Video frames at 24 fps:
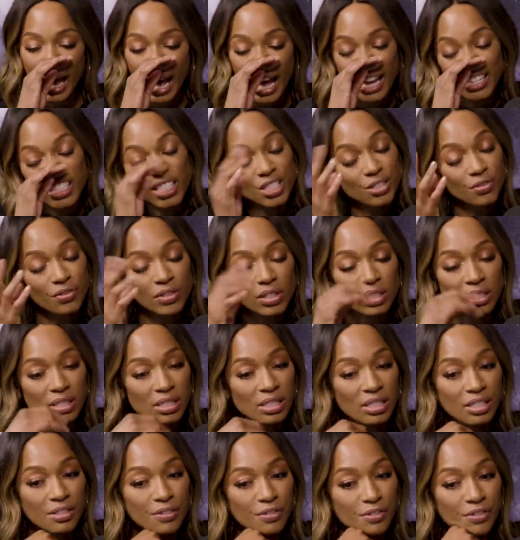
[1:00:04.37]
I just feel as
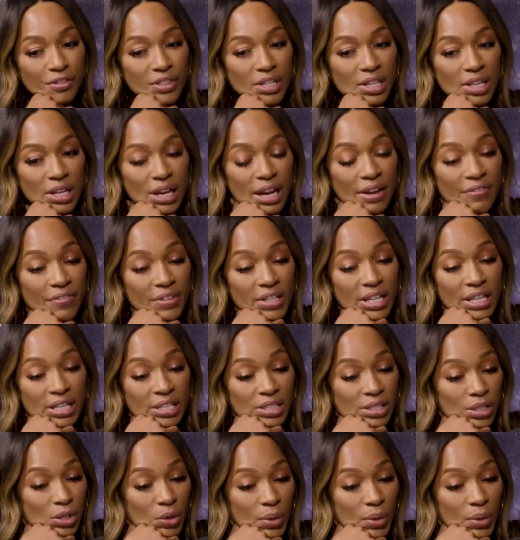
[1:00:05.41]
if I feel like it's a